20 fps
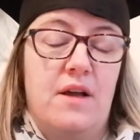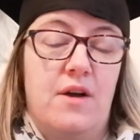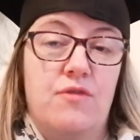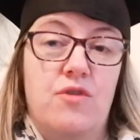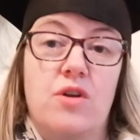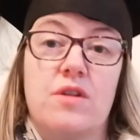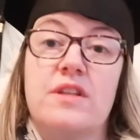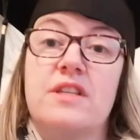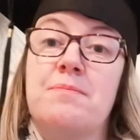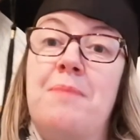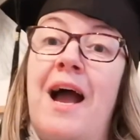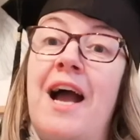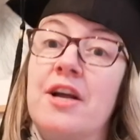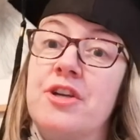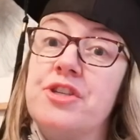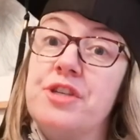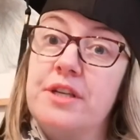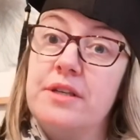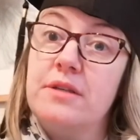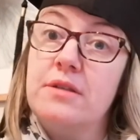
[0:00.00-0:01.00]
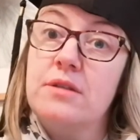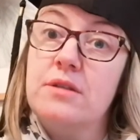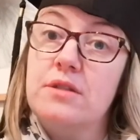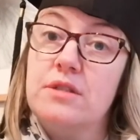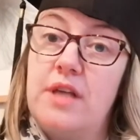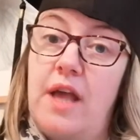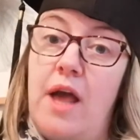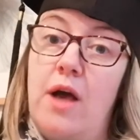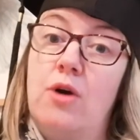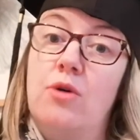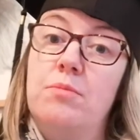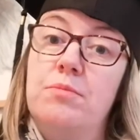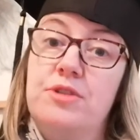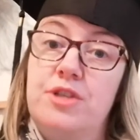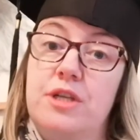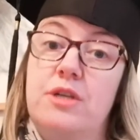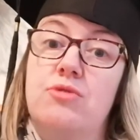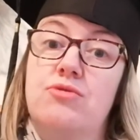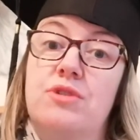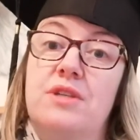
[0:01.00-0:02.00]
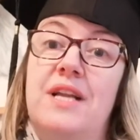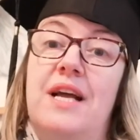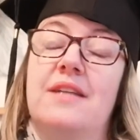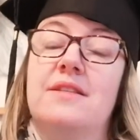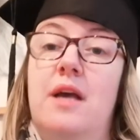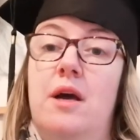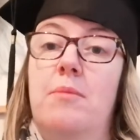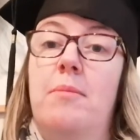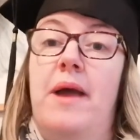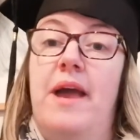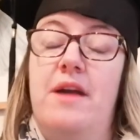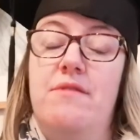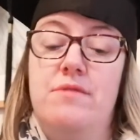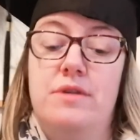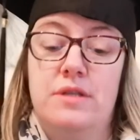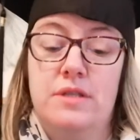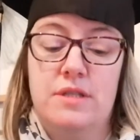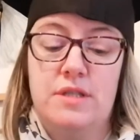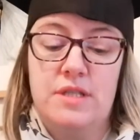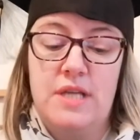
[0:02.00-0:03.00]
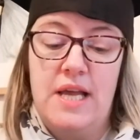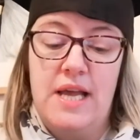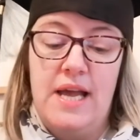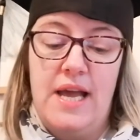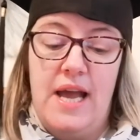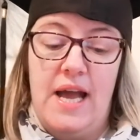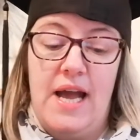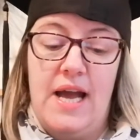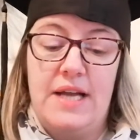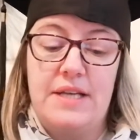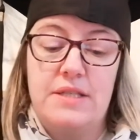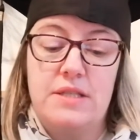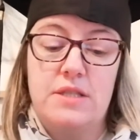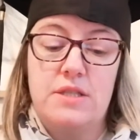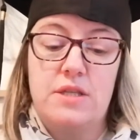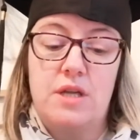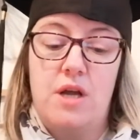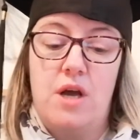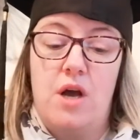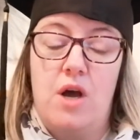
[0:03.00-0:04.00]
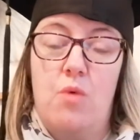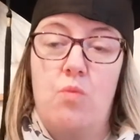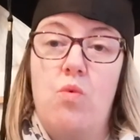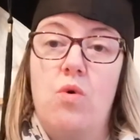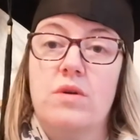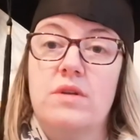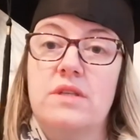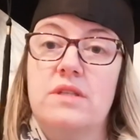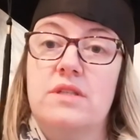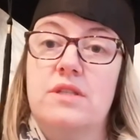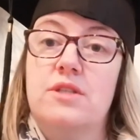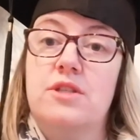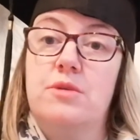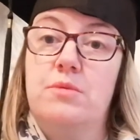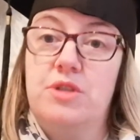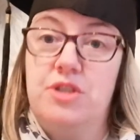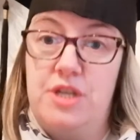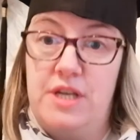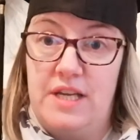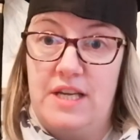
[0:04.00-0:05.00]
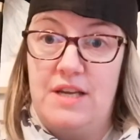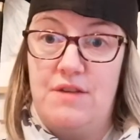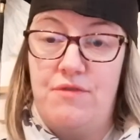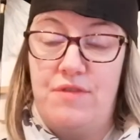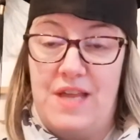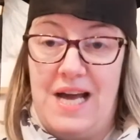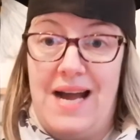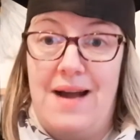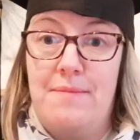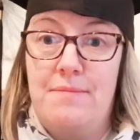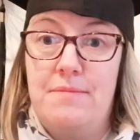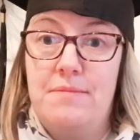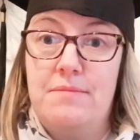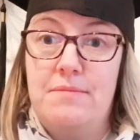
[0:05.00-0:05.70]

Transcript: I've got this passion to help children and help parents, and I want to achieve that